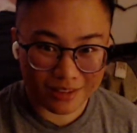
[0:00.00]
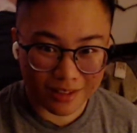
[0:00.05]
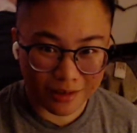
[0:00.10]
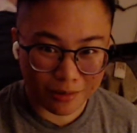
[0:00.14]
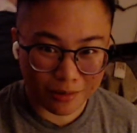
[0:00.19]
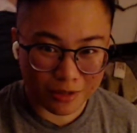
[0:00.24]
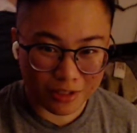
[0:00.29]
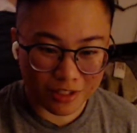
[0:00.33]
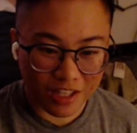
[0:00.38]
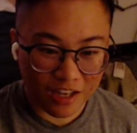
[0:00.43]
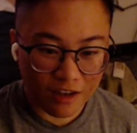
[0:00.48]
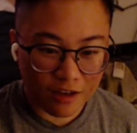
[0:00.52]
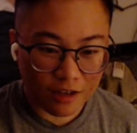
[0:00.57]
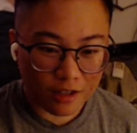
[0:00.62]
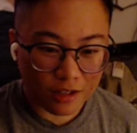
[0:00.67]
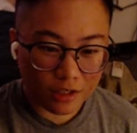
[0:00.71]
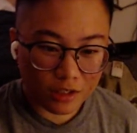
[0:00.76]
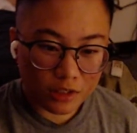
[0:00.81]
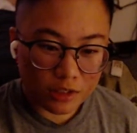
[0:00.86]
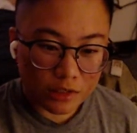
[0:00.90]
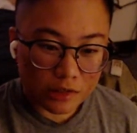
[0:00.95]
I'm just like,
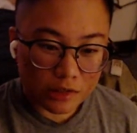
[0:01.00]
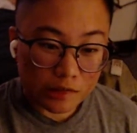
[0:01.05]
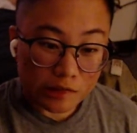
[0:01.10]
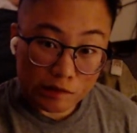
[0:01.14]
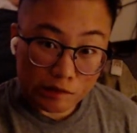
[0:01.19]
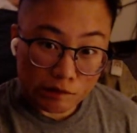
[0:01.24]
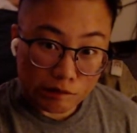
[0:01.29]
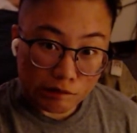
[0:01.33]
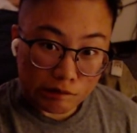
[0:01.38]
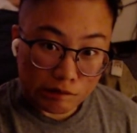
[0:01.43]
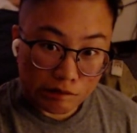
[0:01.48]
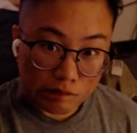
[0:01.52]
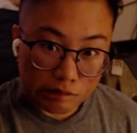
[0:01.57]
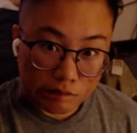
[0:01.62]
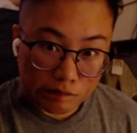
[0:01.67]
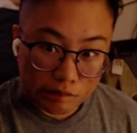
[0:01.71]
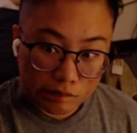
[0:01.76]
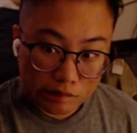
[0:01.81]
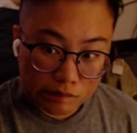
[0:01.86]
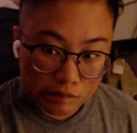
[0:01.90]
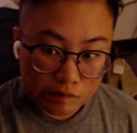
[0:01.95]

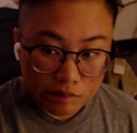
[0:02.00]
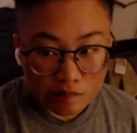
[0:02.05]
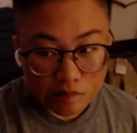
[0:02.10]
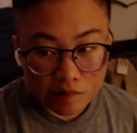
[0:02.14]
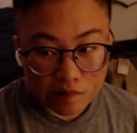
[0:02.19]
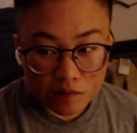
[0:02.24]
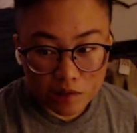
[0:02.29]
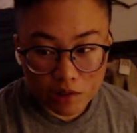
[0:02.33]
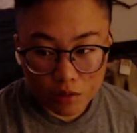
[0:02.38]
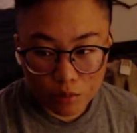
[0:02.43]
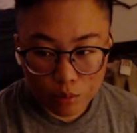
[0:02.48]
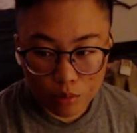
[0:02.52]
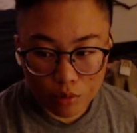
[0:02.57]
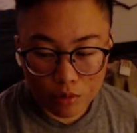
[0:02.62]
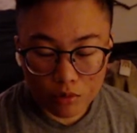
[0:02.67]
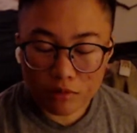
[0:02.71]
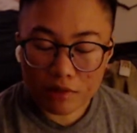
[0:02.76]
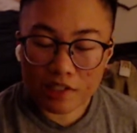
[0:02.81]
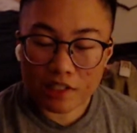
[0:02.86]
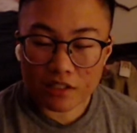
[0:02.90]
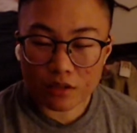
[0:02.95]

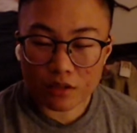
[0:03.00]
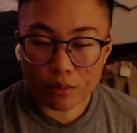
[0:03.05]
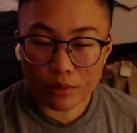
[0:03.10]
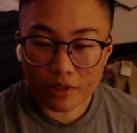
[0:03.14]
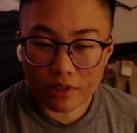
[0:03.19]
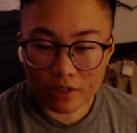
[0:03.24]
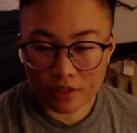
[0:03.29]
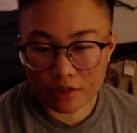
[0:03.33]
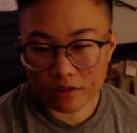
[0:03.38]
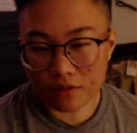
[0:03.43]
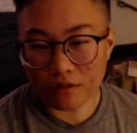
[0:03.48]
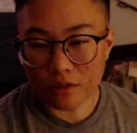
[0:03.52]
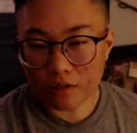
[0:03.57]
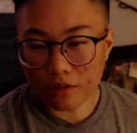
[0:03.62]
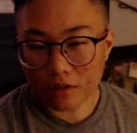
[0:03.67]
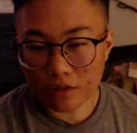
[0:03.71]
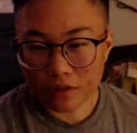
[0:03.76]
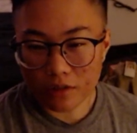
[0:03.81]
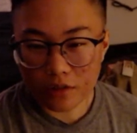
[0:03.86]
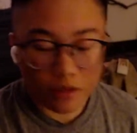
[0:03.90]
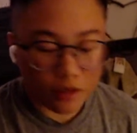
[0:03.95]
well, next week
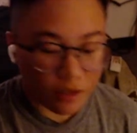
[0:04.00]
technically.